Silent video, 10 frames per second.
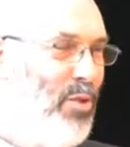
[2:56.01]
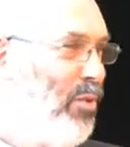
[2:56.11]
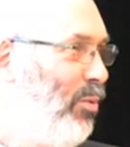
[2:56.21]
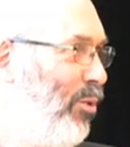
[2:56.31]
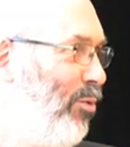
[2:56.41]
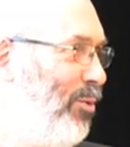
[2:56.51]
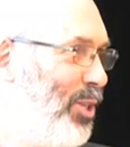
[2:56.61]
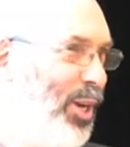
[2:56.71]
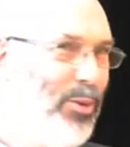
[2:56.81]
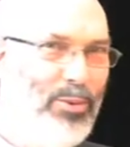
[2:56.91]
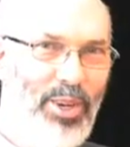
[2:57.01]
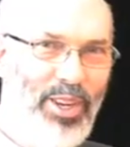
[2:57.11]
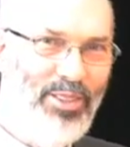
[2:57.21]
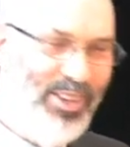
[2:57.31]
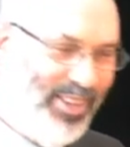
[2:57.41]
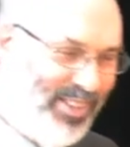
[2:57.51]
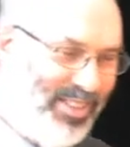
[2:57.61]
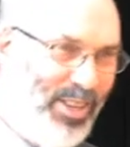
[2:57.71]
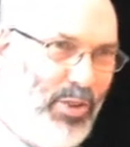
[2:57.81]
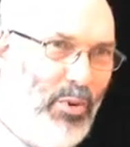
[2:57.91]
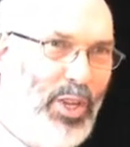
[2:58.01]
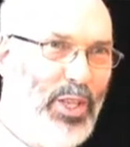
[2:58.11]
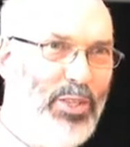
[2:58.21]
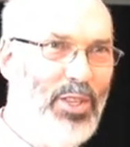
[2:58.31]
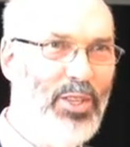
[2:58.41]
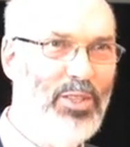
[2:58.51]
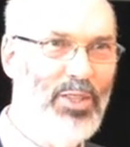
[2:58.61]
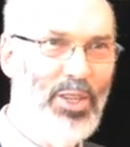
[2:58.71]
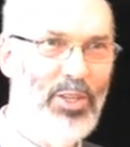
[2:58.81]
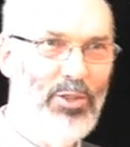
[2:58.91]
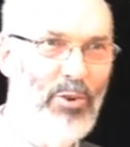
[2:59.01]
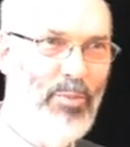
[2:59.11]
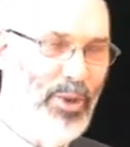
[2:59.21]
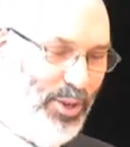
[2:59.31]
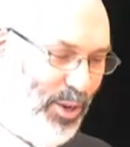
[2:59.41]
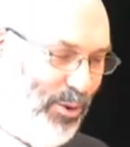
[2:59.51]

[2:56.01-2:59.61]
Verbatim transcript: probably from childhood actually, it's uh, one of these things that takes a grip on